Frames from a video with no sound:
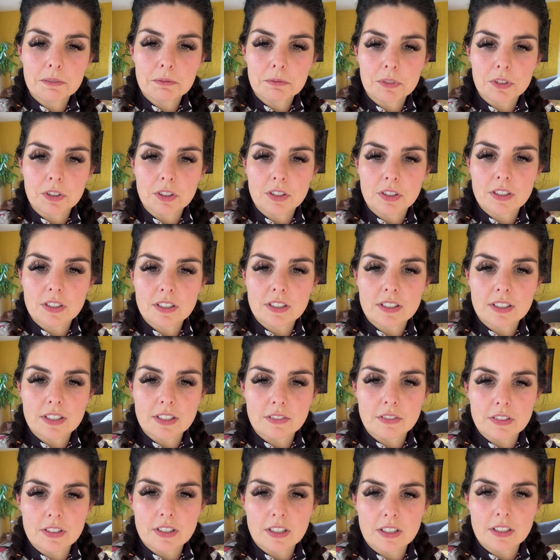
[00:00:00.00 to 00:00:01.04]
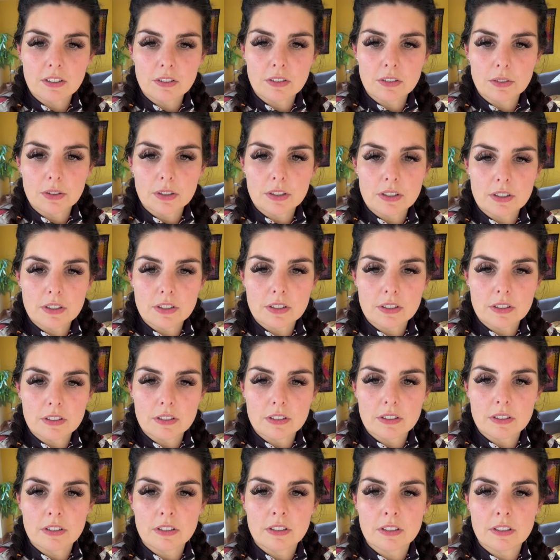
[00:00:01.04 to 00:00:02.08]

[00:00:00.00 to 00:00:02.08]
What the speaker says: Just see if there's any good questions.